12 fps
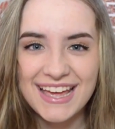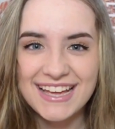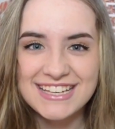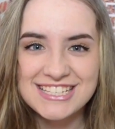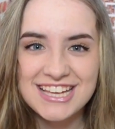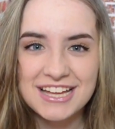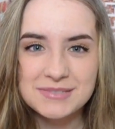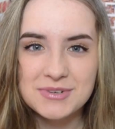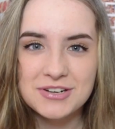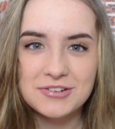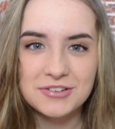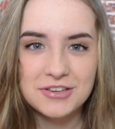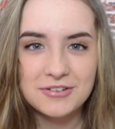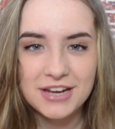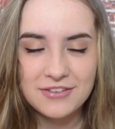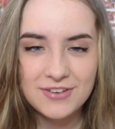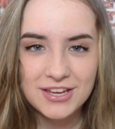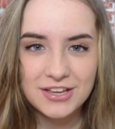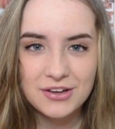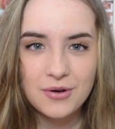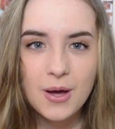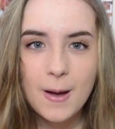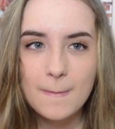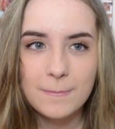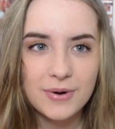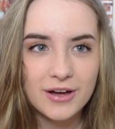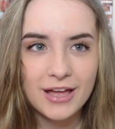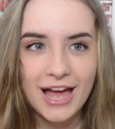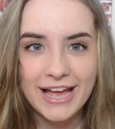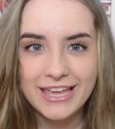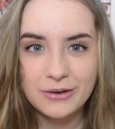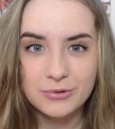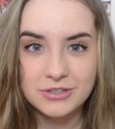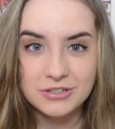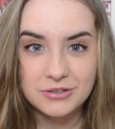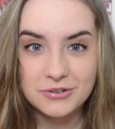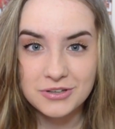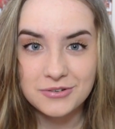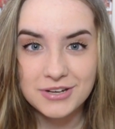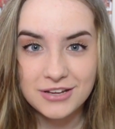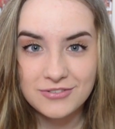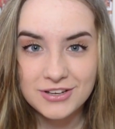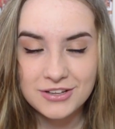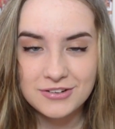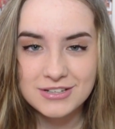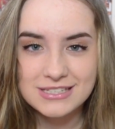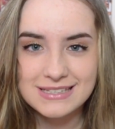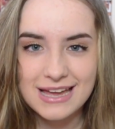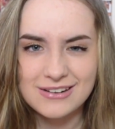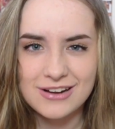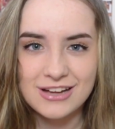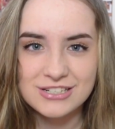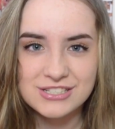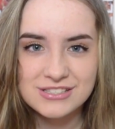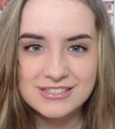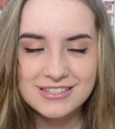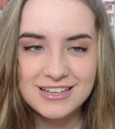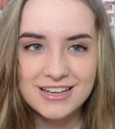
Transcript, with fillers: and she asked me to do a Q&A video, but I can't really do a Q&A video because I don't know, I just,